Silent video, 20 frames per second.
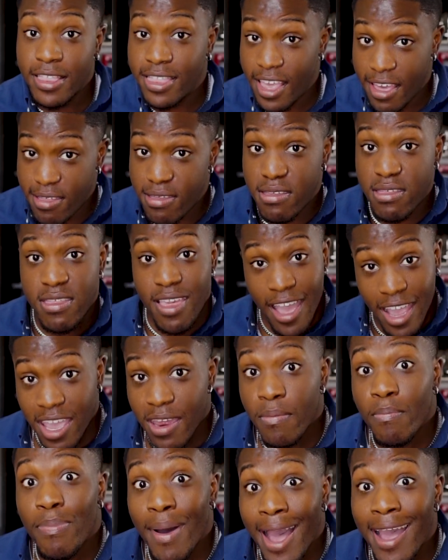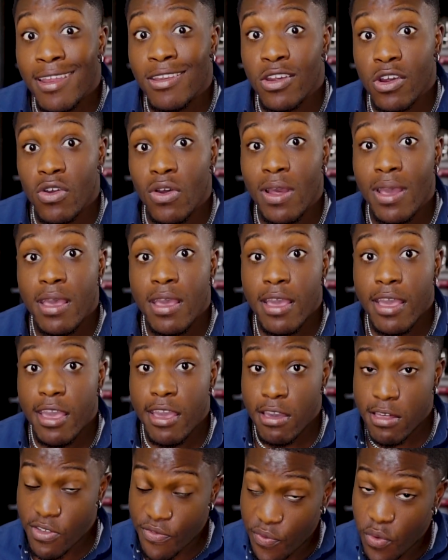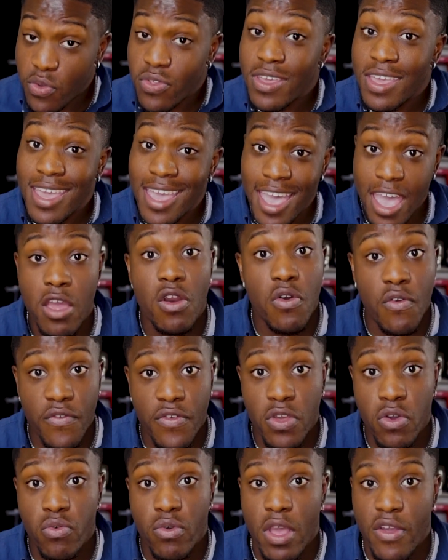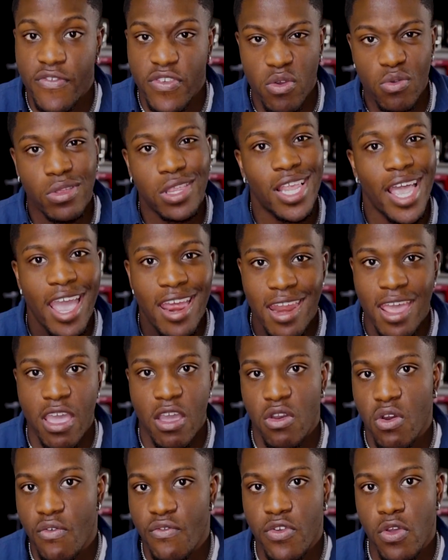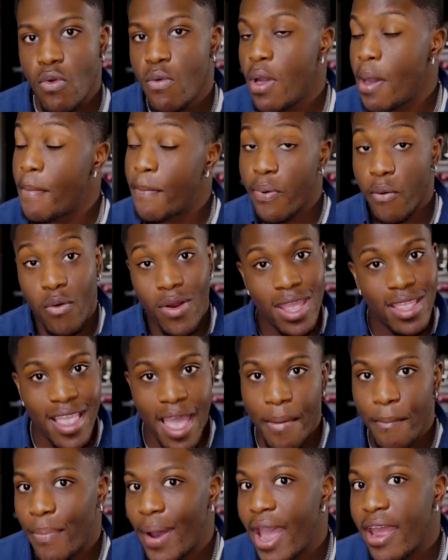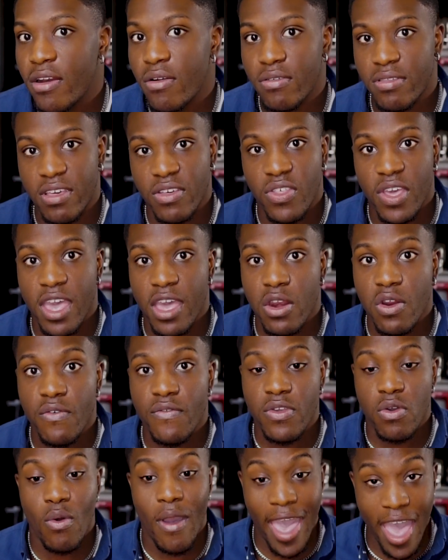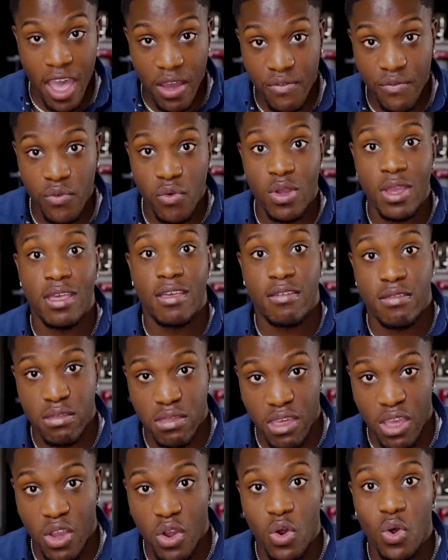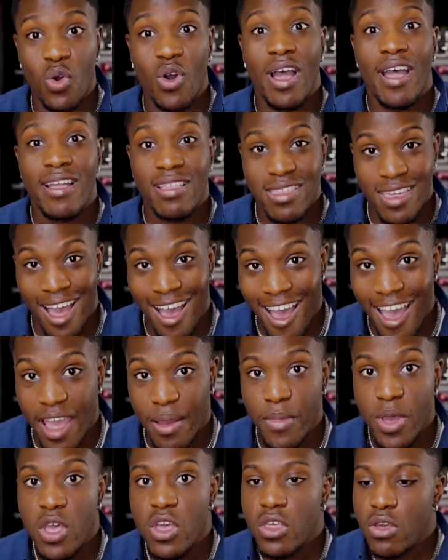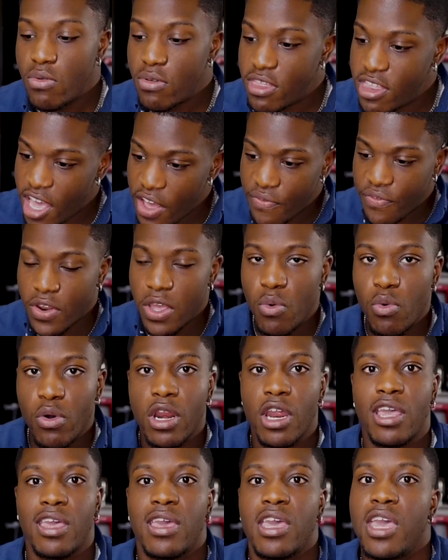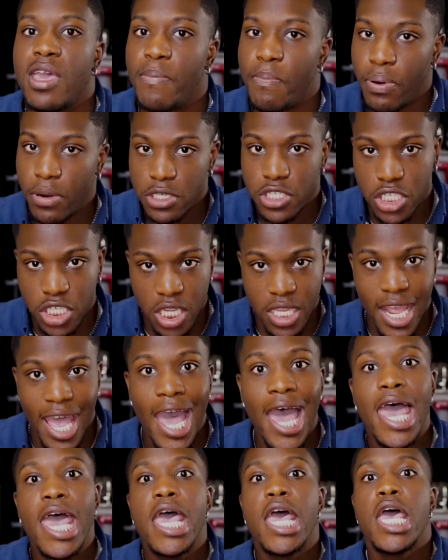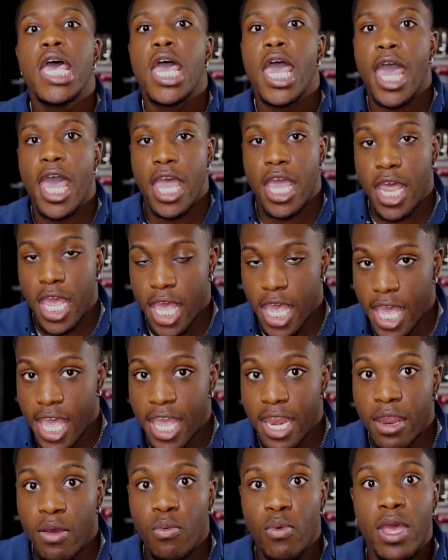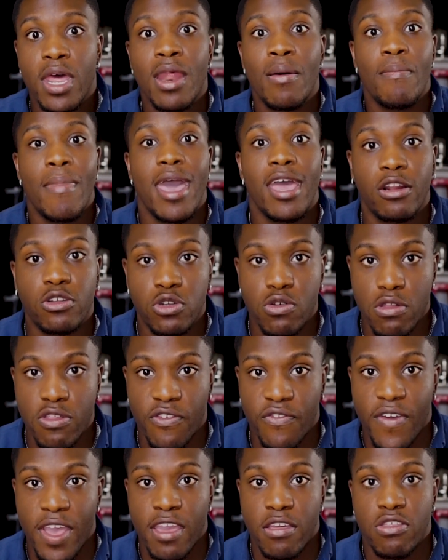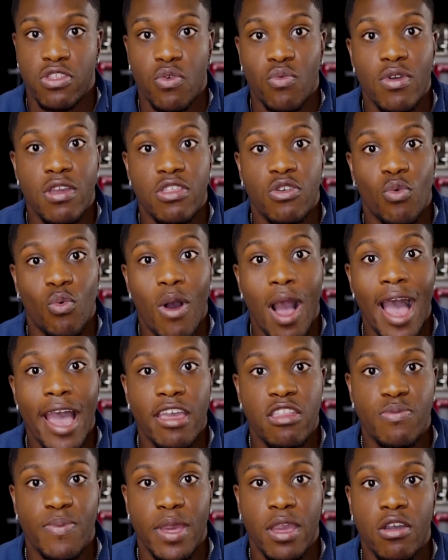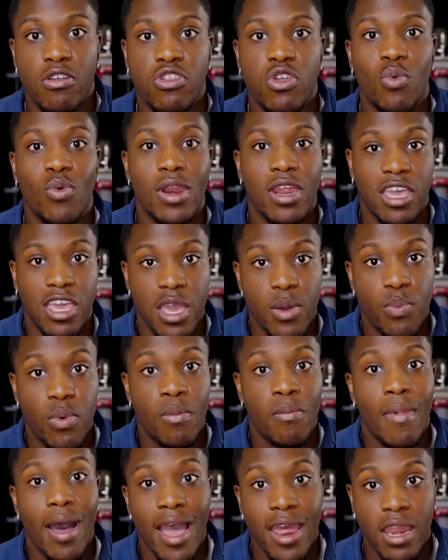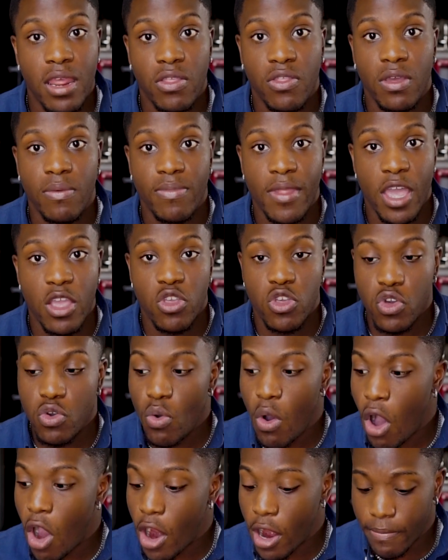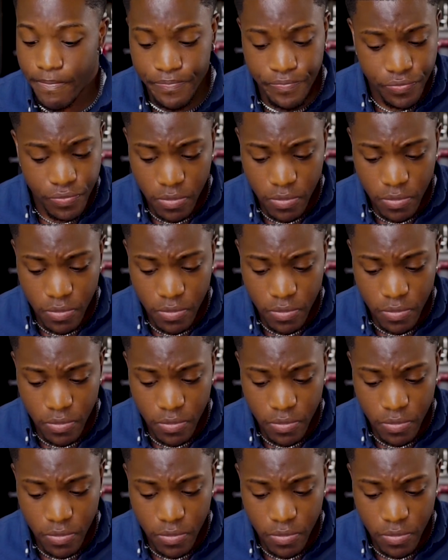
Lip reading: The second binder is for the interview. If you land an interview, bring that binder to the interview every single time. You definitely want to keep pushing that in a manager's face. The reason why is because you want to keep reminding them that you are